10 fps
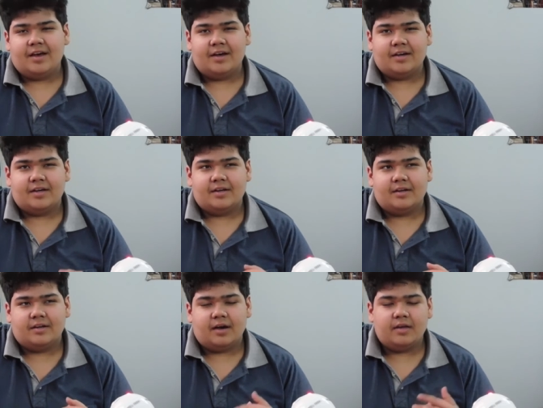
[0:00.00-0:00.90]

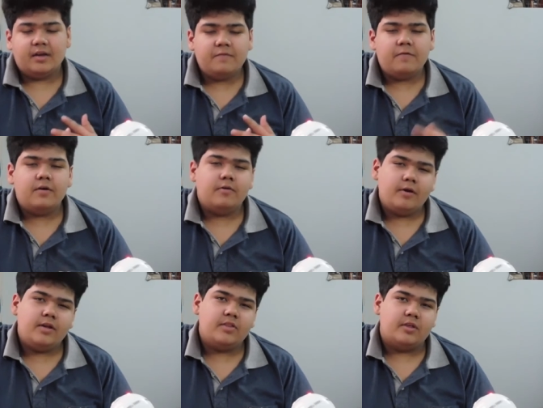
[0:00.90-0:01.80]
and I didn't follow
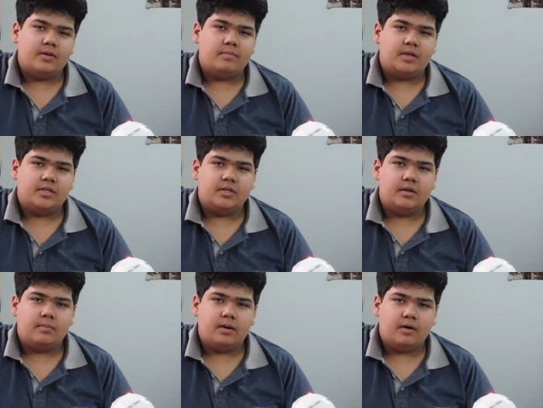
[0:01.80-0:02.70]
anything
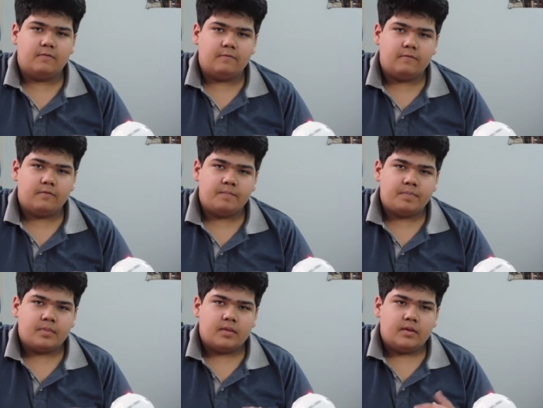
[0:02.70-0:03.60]
mentioned above.
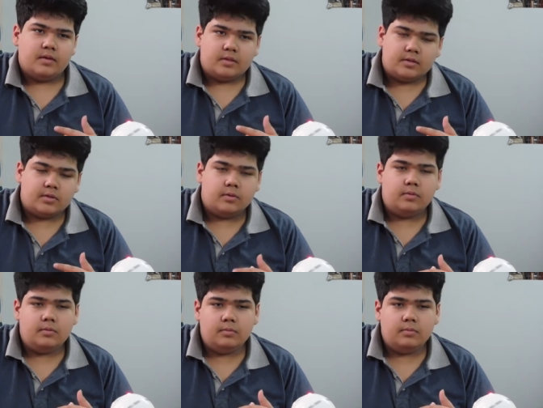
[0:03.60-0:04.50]

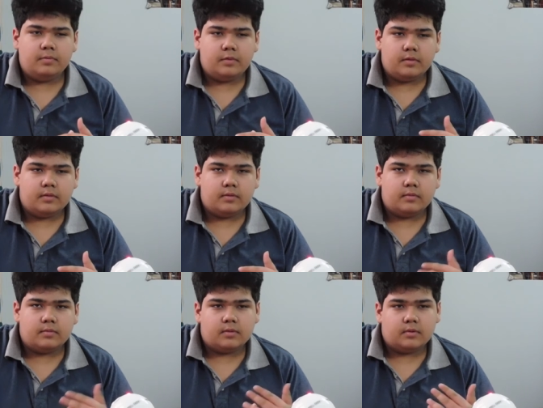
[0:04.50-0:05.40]
So,
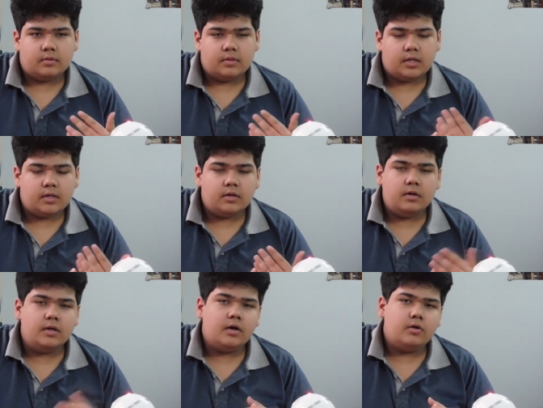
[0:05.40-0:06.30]
they
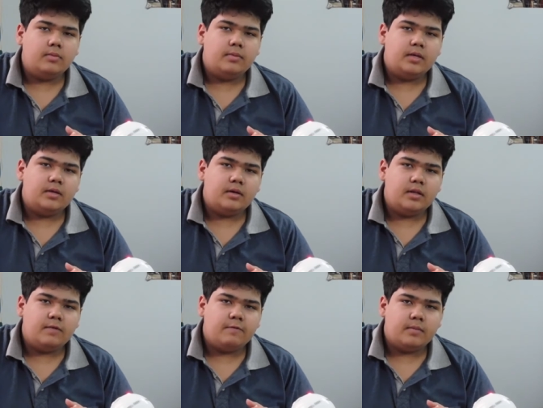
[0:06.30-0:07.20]
turned out to be
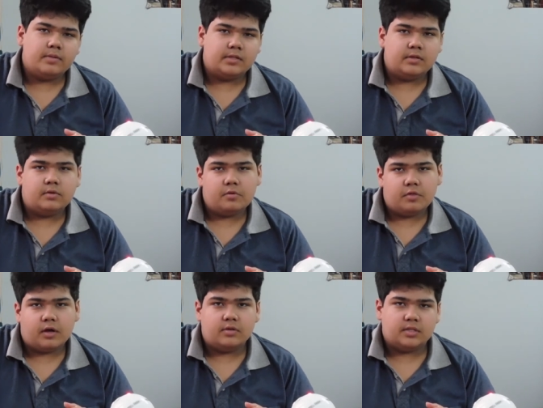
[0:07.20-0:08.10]
really famous in
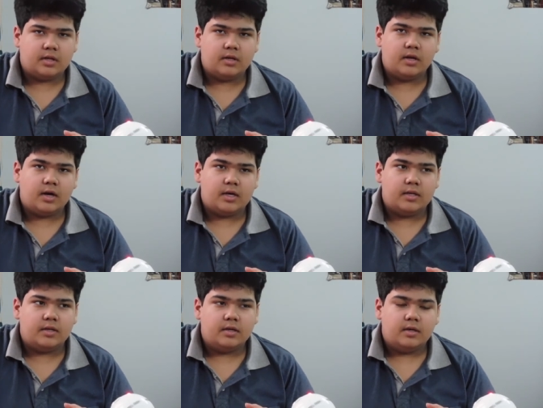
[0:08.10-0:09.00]
2009.
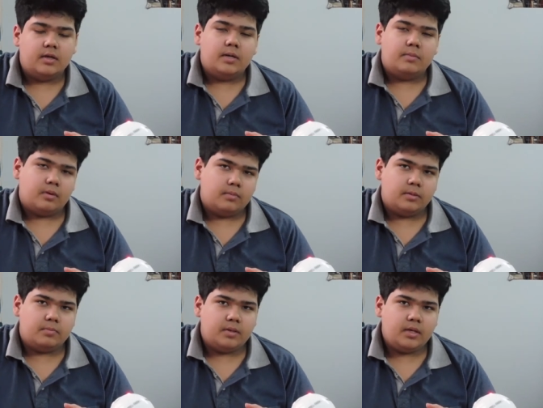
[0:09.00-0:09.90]

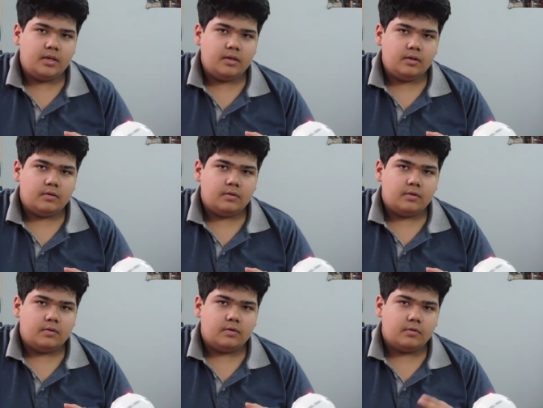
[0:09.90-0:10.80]
Problem being,
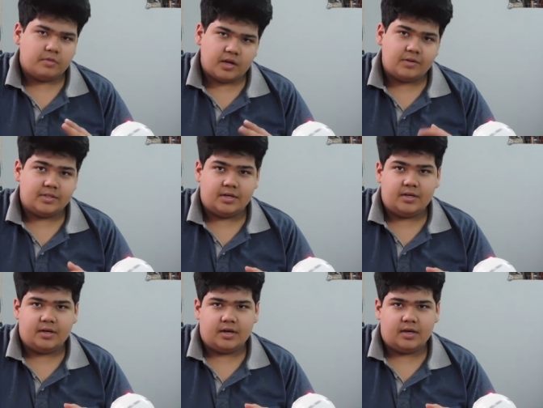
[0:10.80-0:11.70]

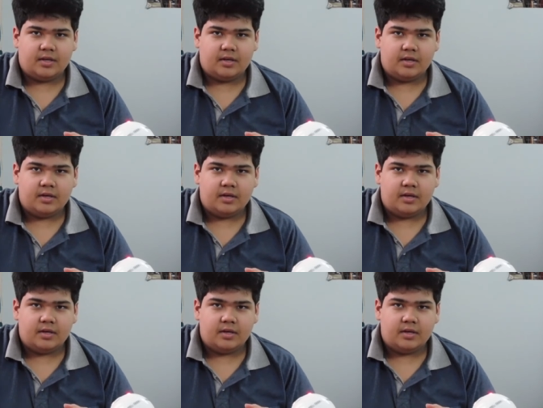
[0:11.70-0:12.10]
2009.